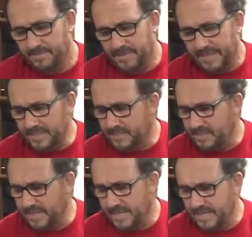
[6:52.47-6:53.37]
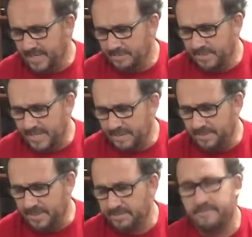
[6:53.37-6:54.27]
these come
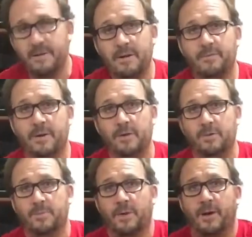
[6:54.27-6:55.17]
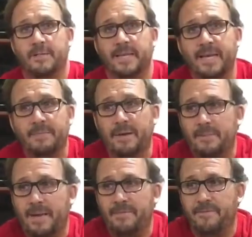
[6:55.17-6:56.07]
in at a very good price. They come in
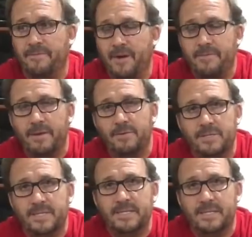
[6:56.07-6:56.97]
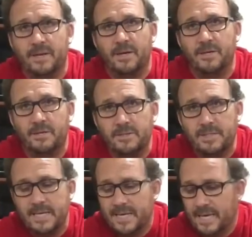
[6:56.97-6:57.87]
at about
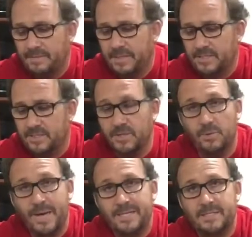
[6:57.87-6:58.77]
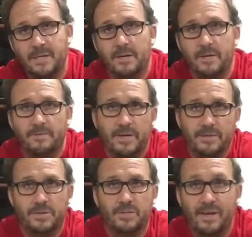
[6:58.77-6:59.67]
$569. That's US, so converted
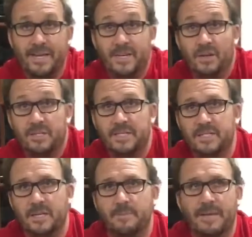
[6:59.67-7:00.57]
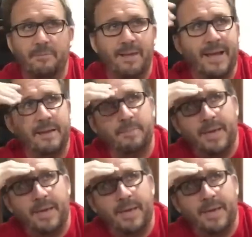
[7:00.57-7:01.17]
to Australian dollars, it's going to be around